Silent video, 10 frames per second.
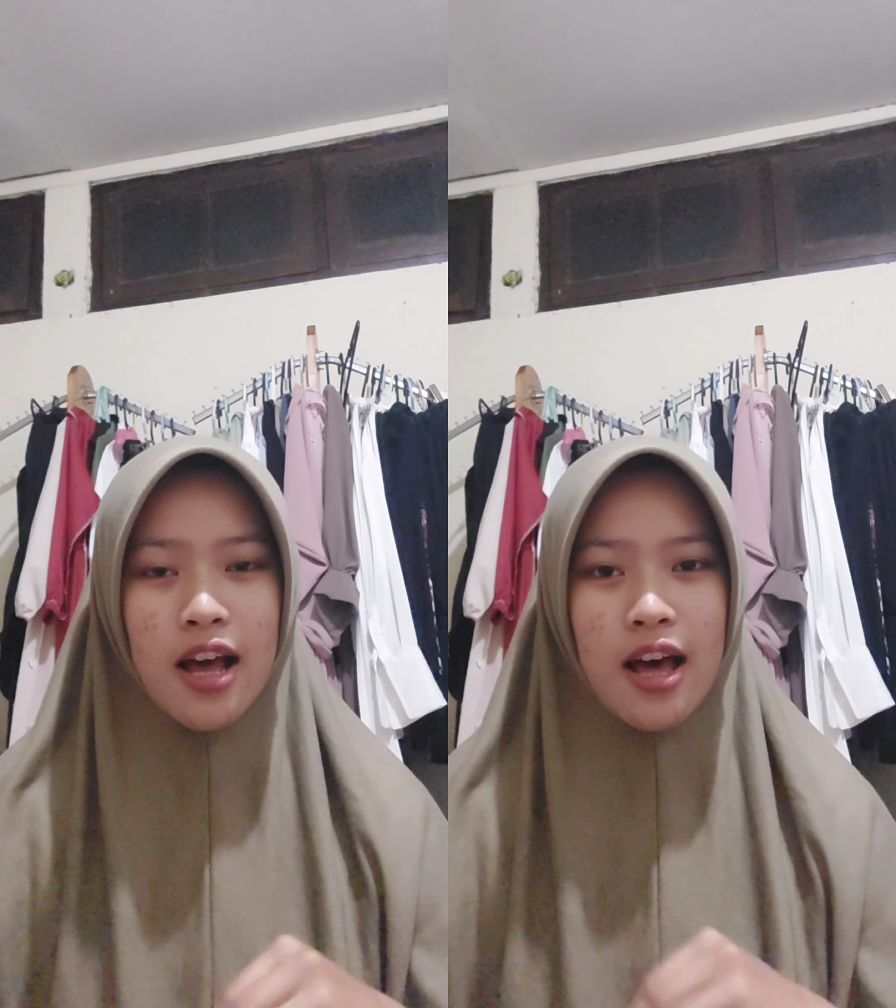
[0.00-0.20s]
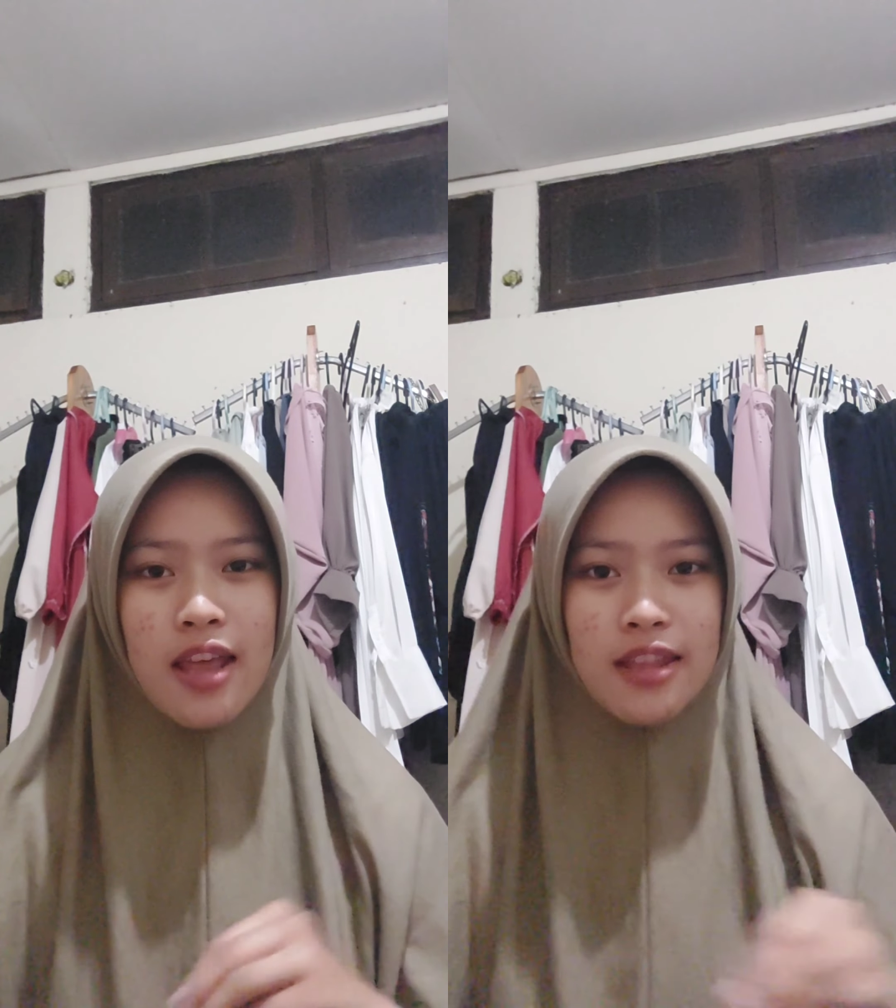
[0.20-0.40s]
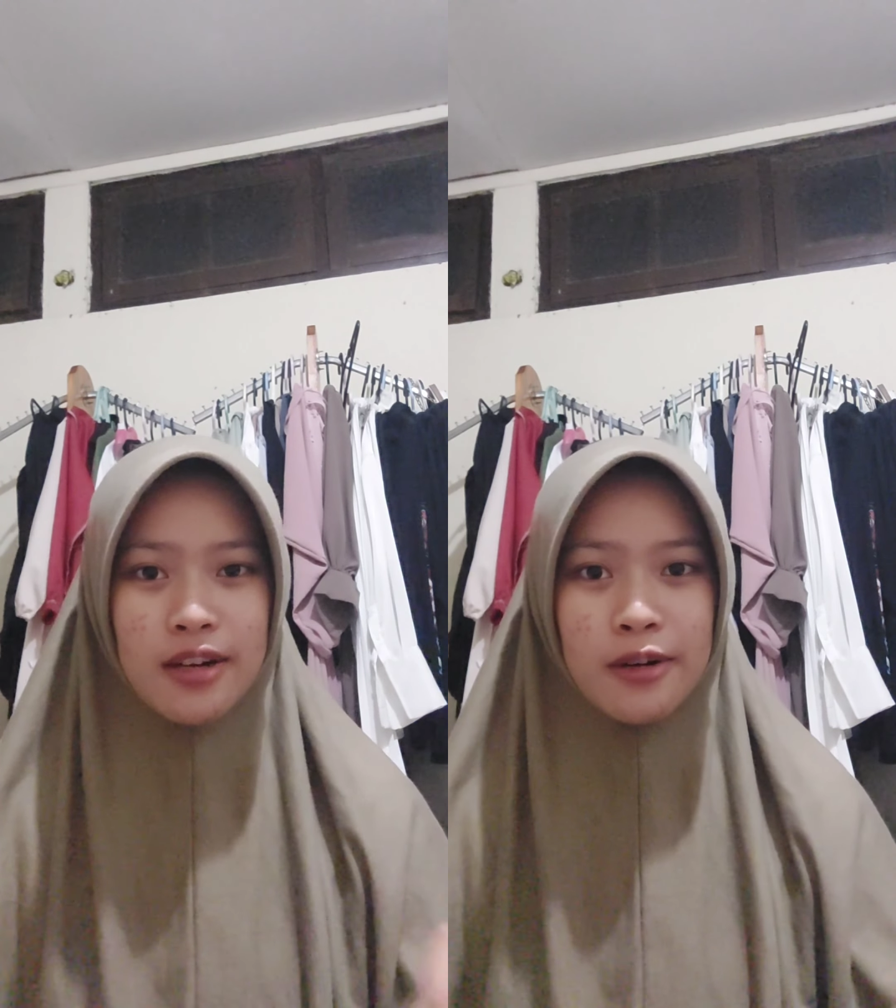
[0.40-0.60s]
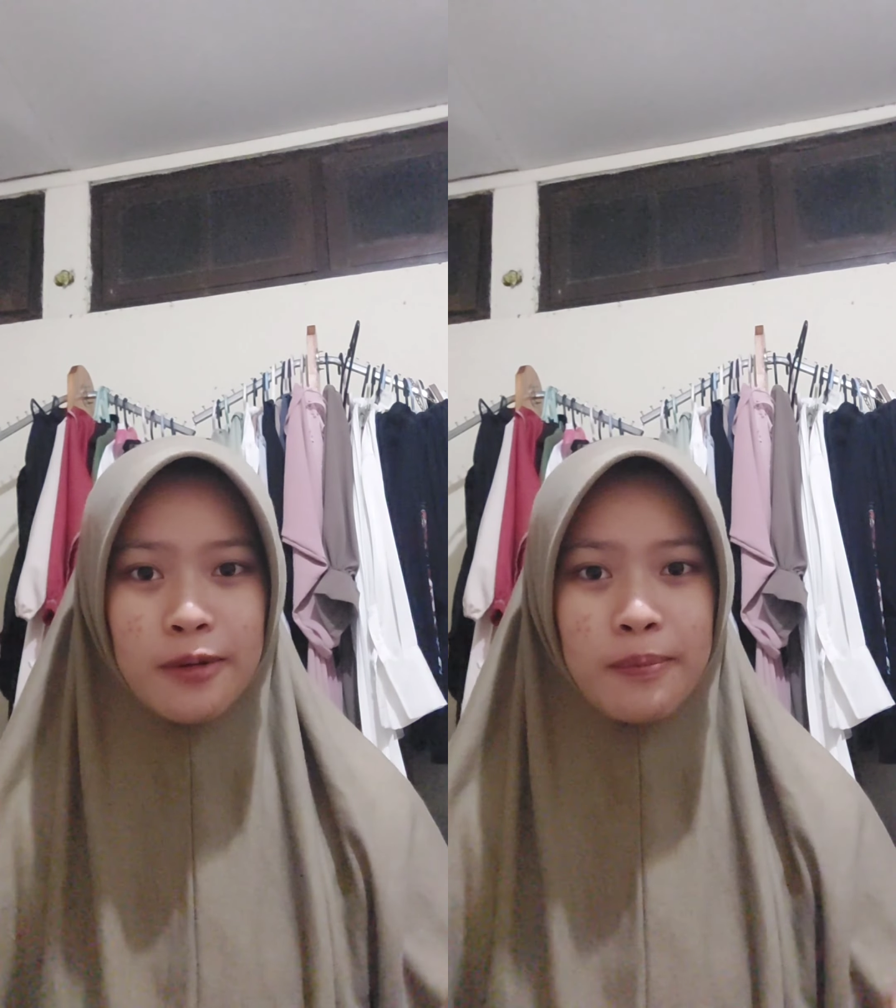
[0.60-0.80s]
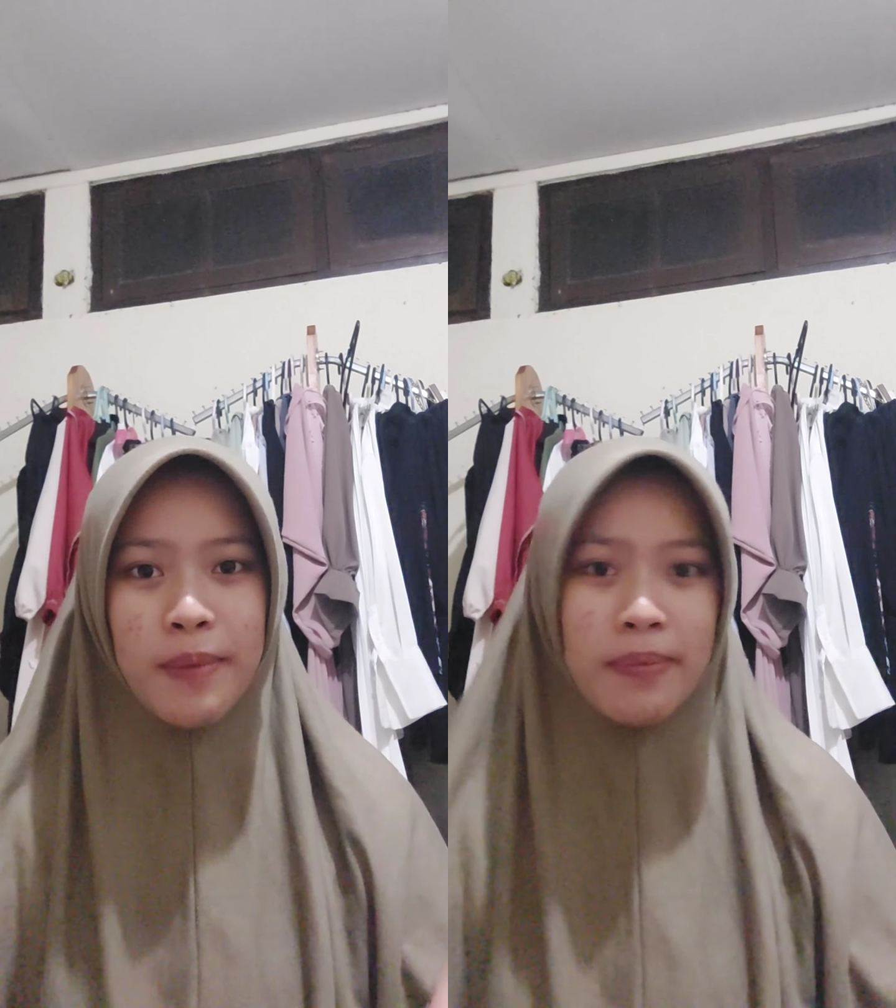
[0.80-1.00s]

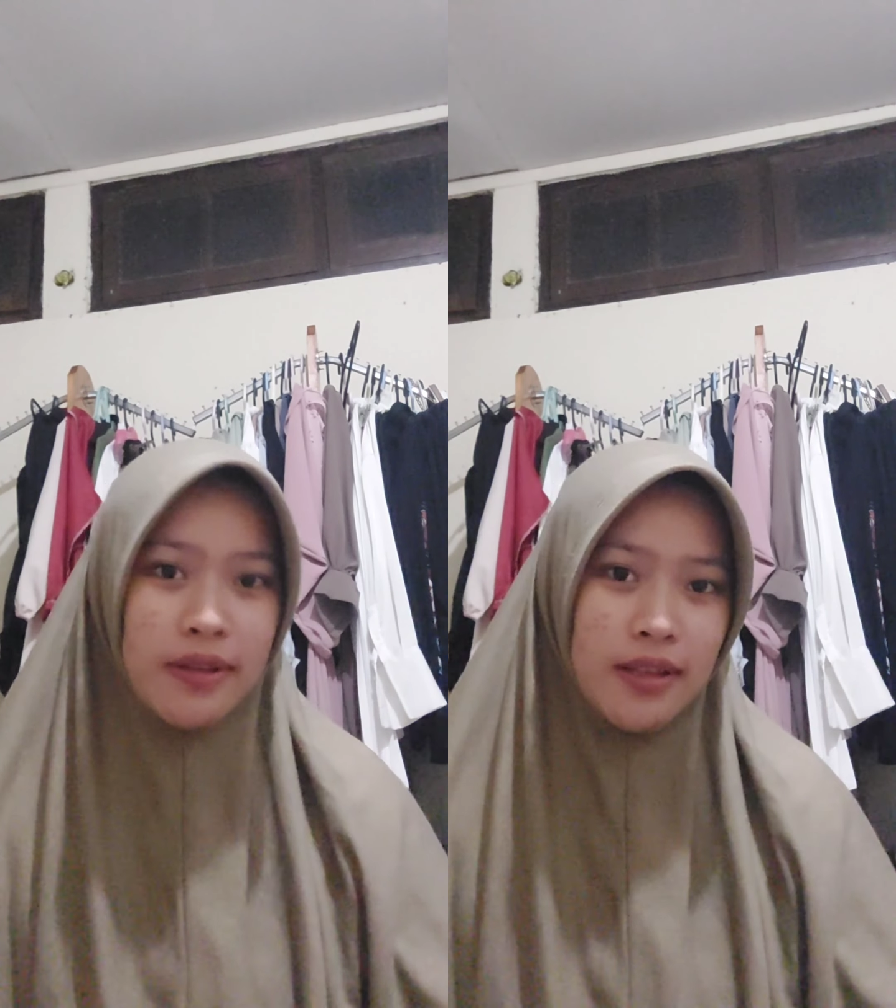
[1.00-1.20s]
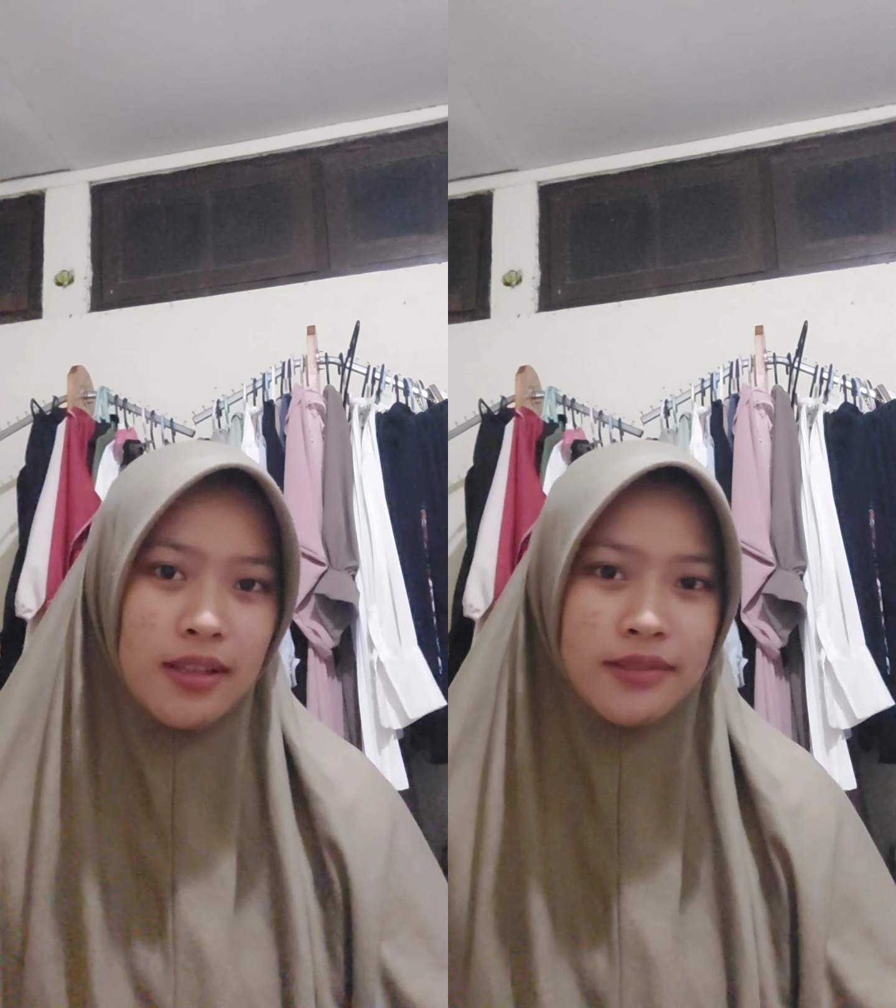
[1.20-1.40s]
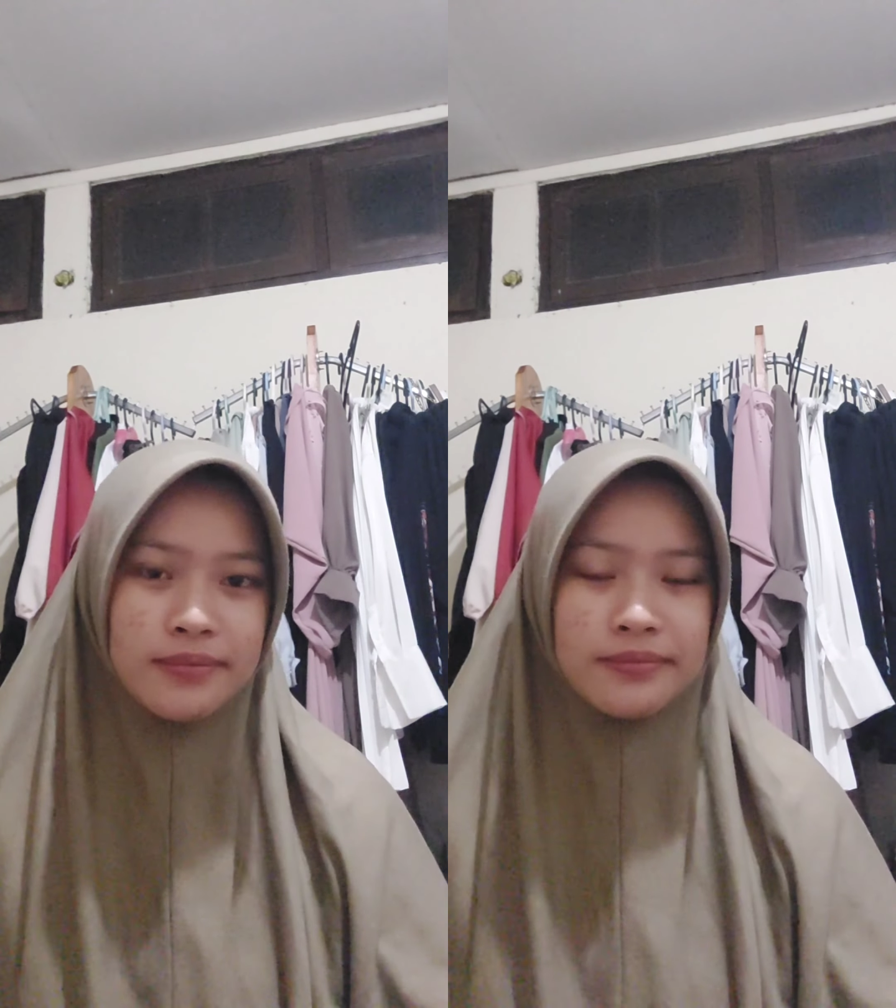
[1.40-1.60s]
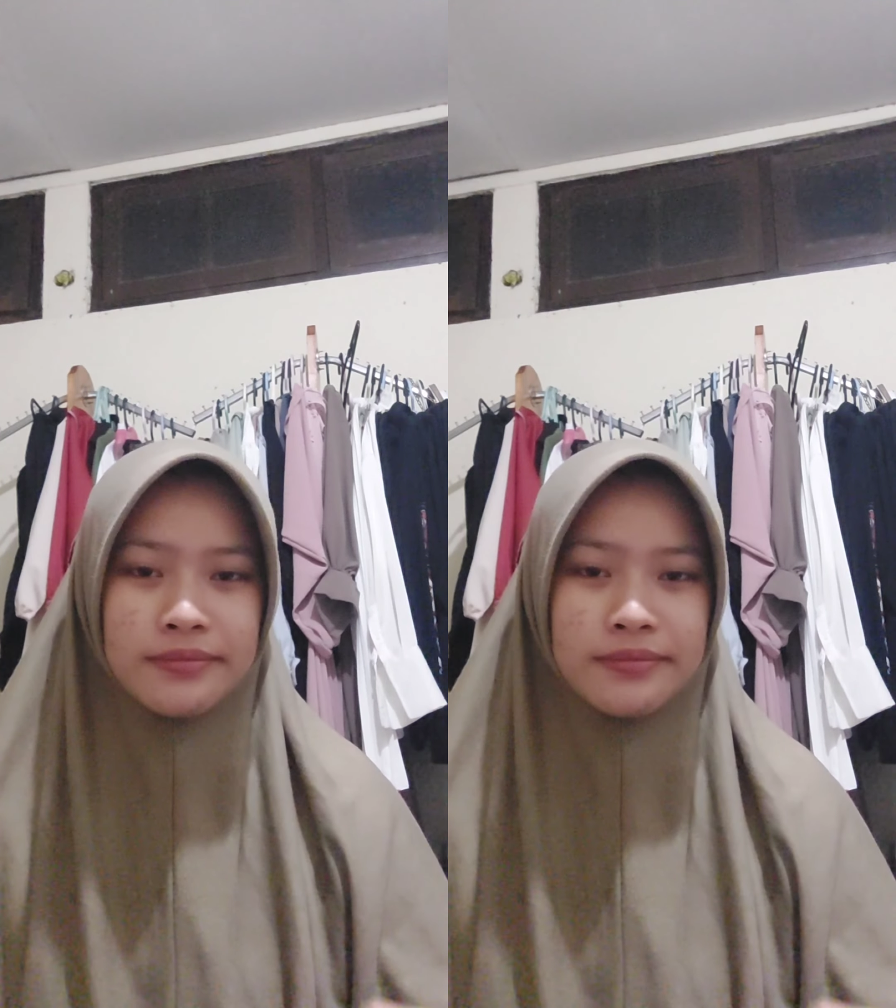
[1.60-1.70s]
other people,